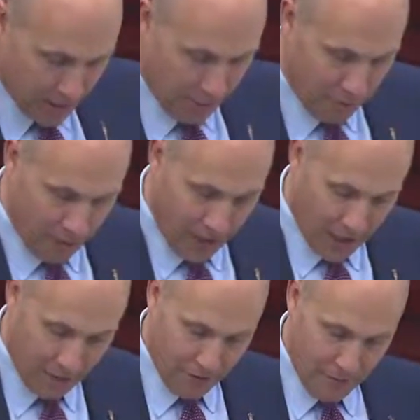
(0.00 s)
sub
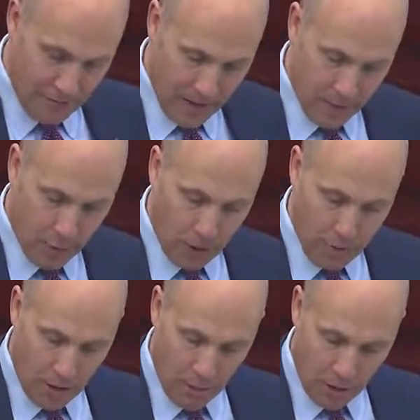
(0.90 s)
5, the
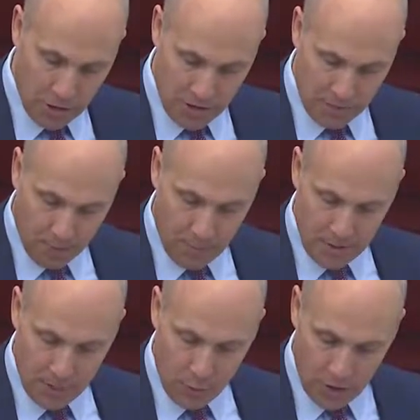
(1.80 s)
primary purpose
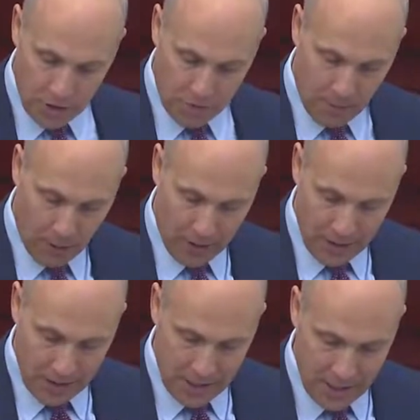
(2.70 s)
of question period
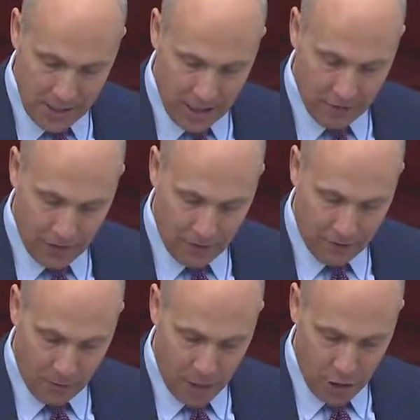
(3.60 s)
is the seeking of
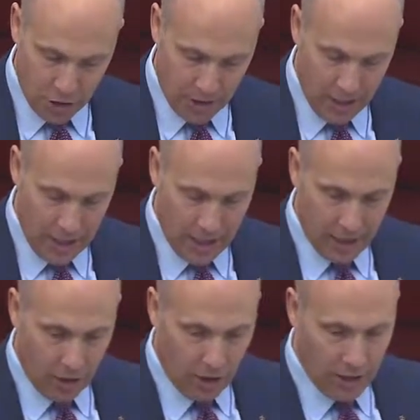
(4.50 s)
information
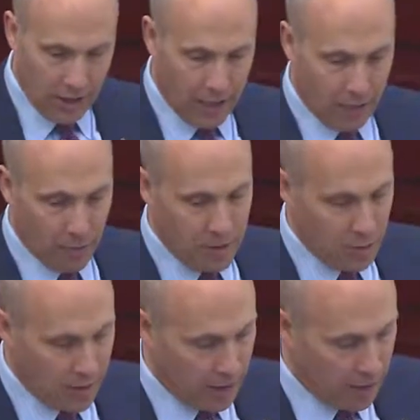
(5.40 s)
and calling the government
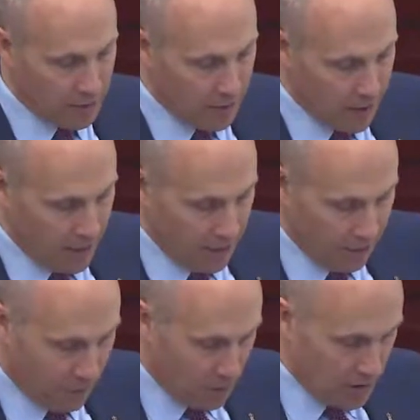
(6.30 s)
to account, and
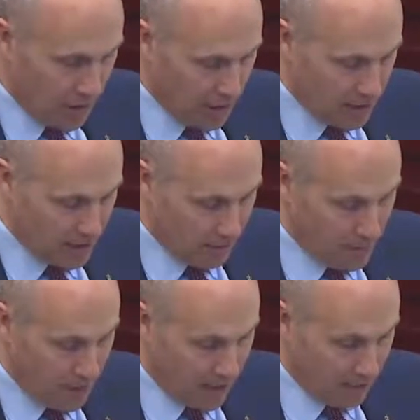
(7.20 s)
410
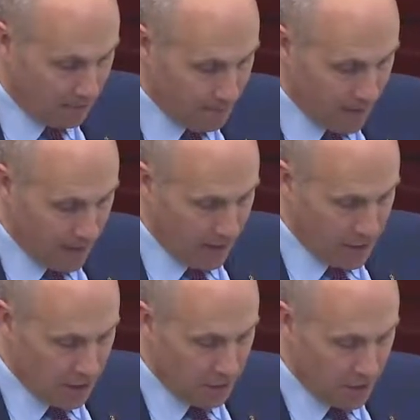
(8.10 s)
sub 10,
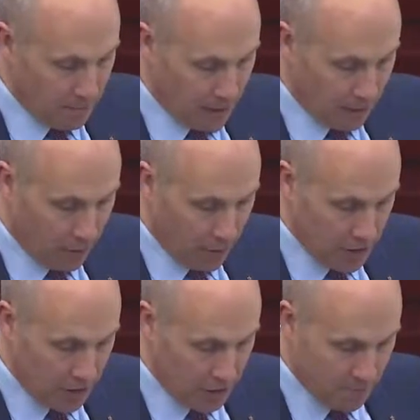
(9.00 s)
the subject matter of
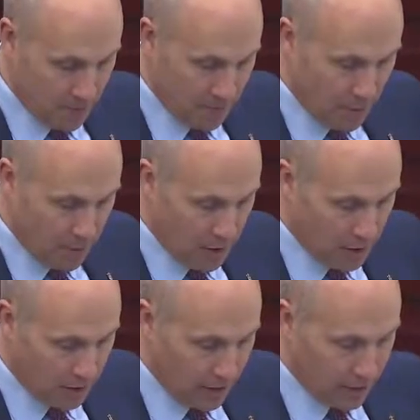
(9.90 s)
questions must be within
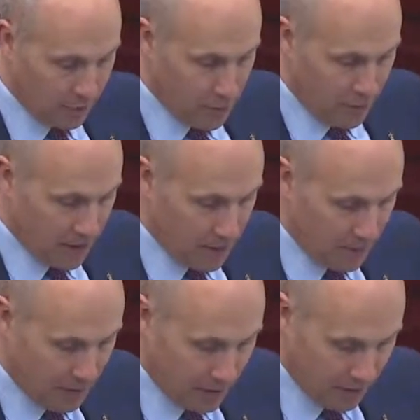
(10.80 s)
the collective
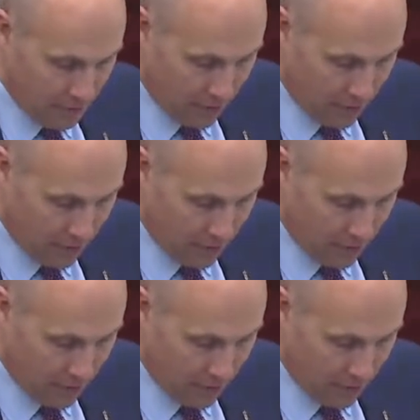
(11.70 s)
responsibility of